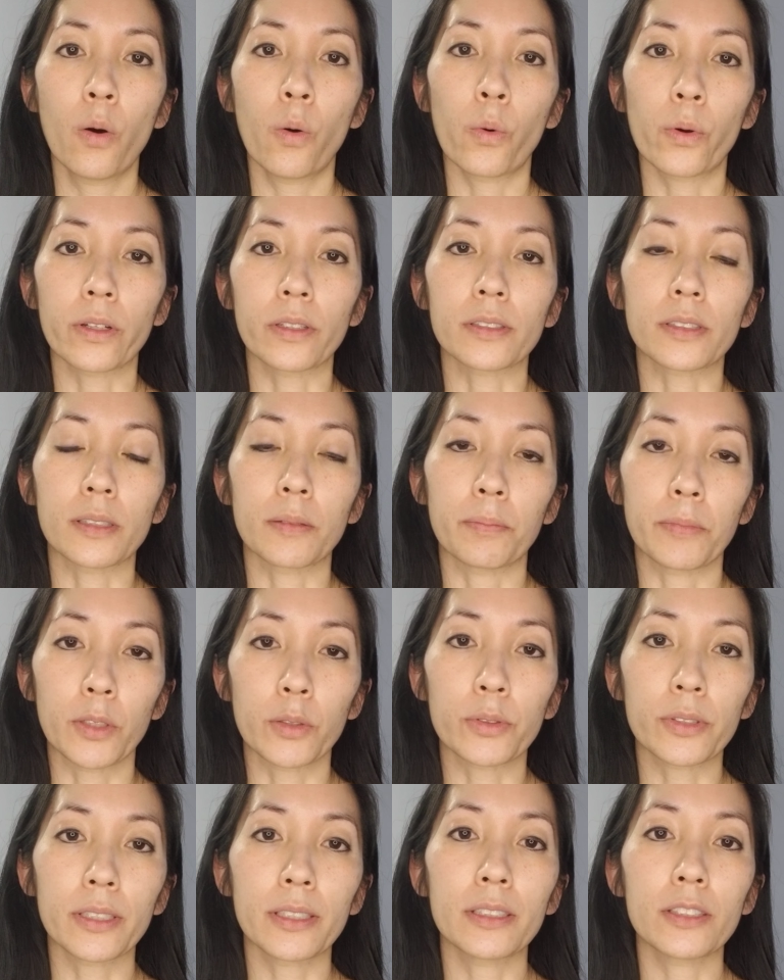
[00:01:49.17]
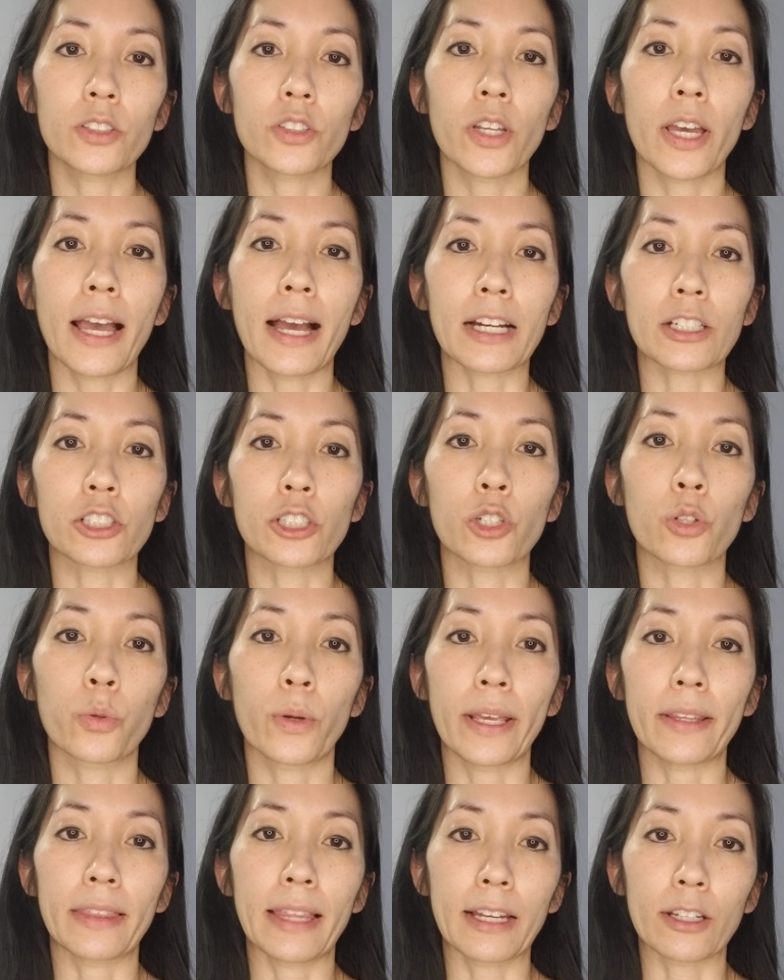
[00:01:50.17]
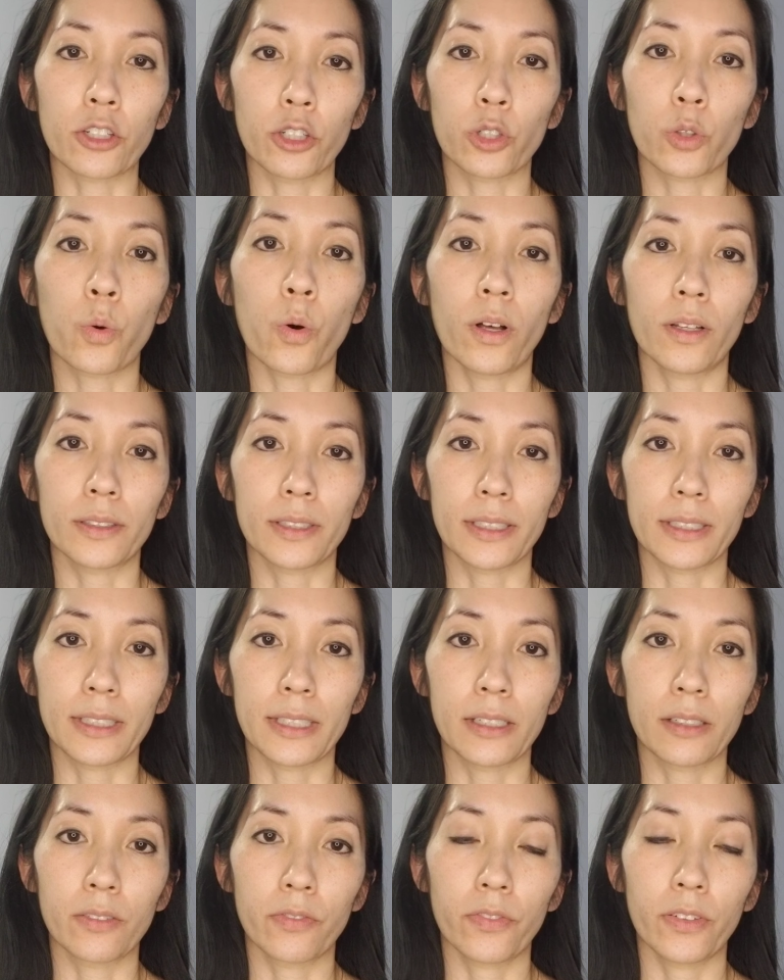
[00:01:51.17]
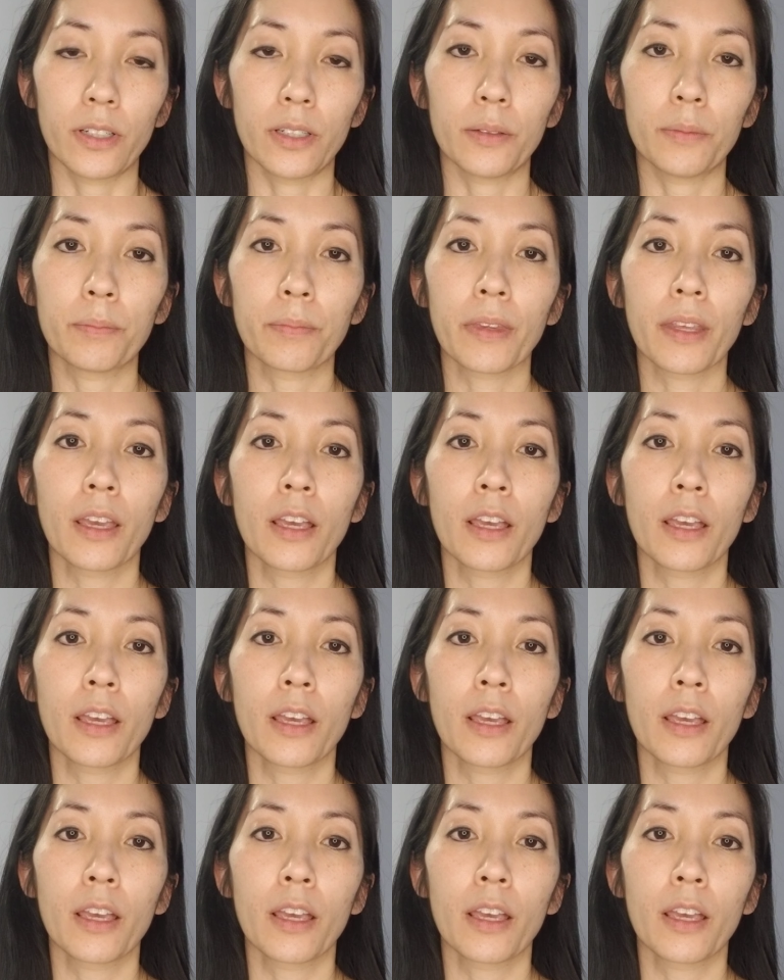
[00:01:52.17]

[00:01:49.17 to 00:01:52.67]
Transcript: oils and mucins to actually create that good quality tear film.